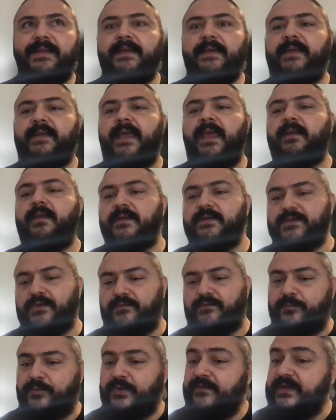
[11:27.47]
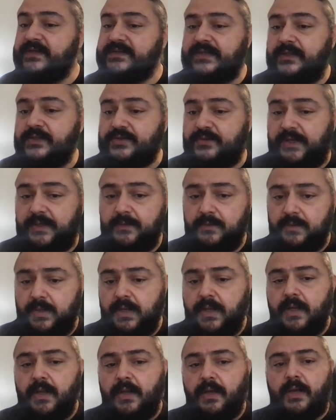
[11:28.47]
late 80s of the previous century
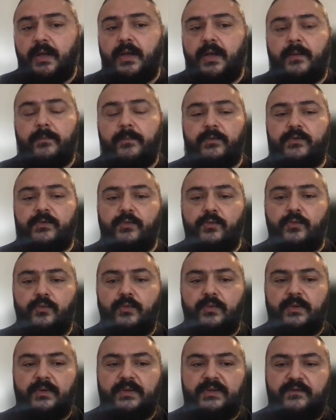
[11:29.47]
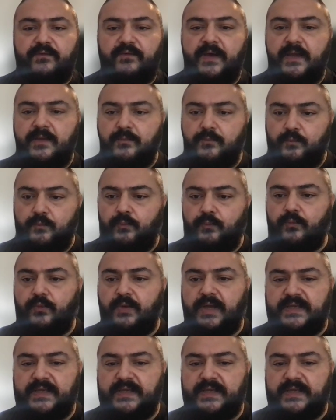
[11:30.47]
to define